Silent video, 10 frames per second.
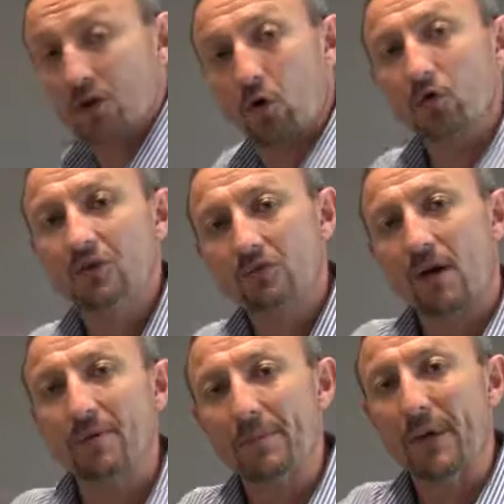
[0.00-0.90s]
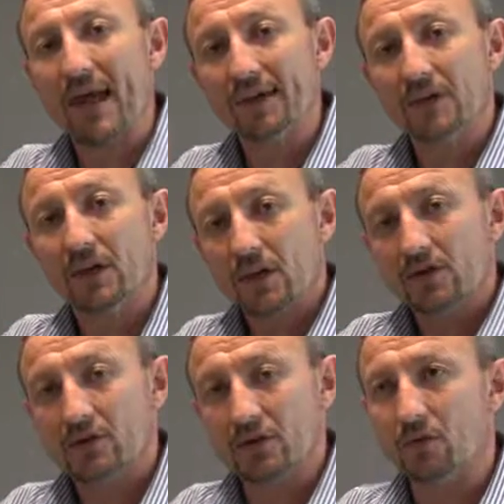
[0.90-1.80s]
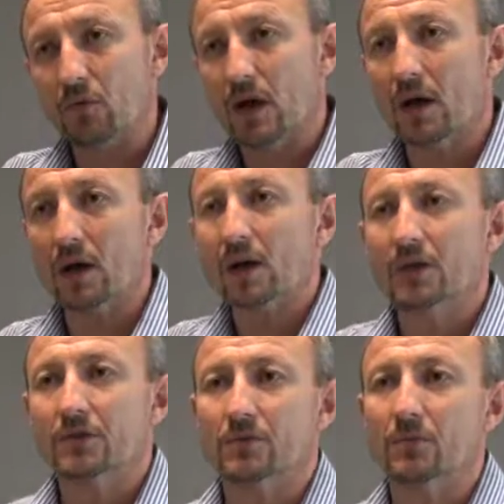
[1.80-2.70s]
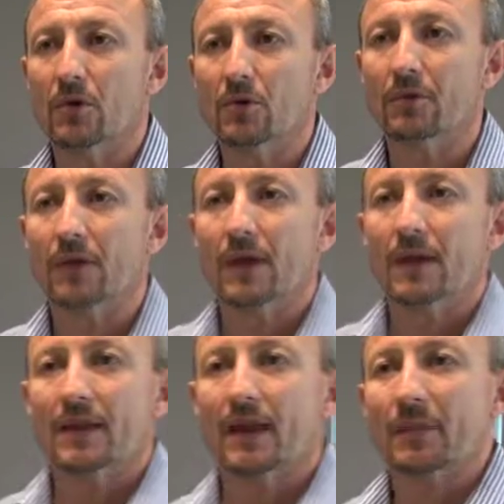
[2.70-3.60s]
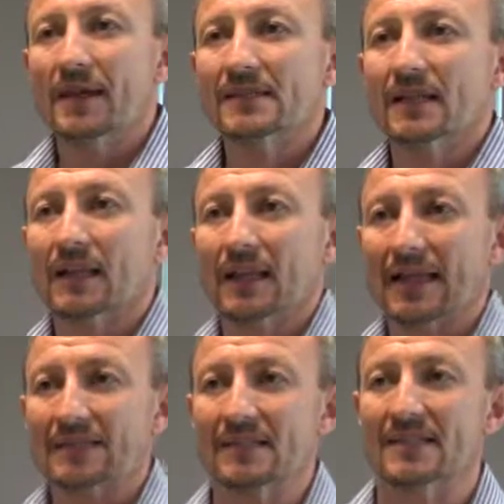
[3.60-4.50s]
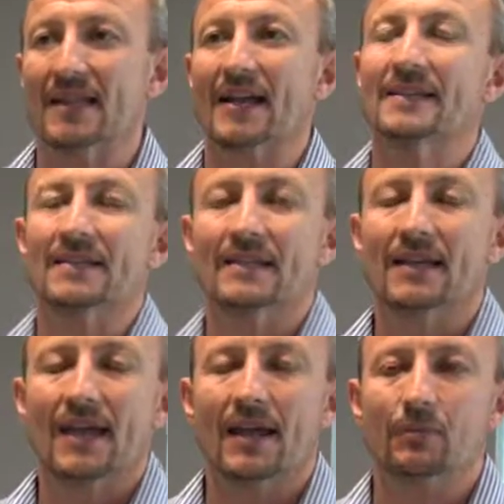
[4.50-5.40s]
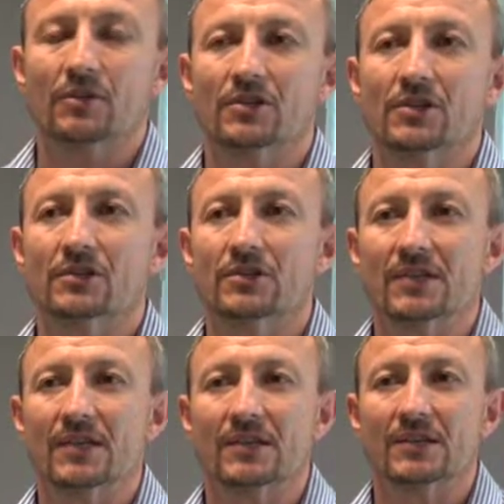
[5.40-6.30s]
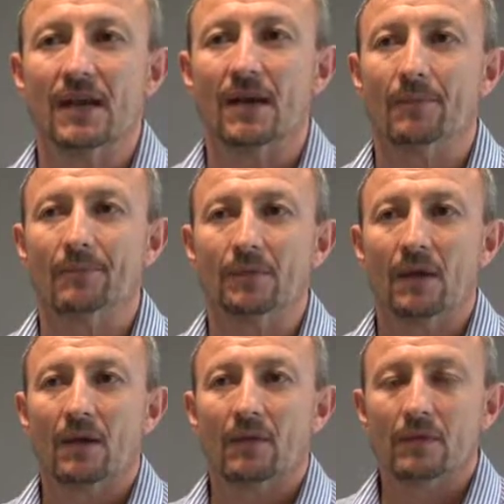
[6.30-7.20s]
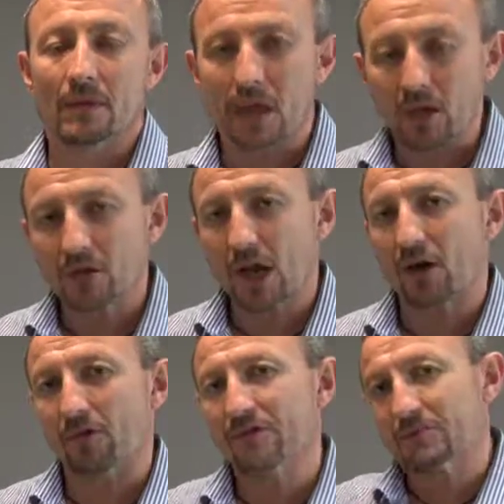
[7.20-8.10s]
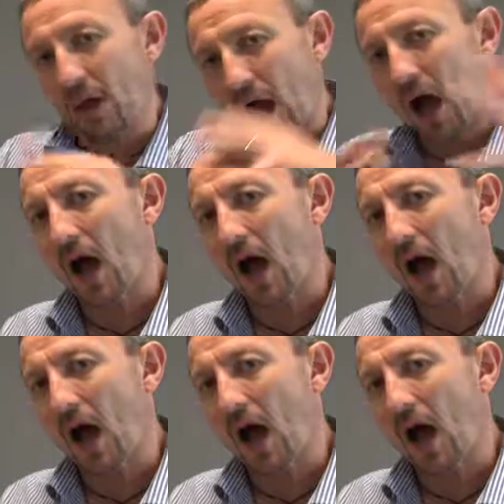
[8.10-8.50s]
would cause the rubber band to move. Now basically, as I stated, it produces low currents but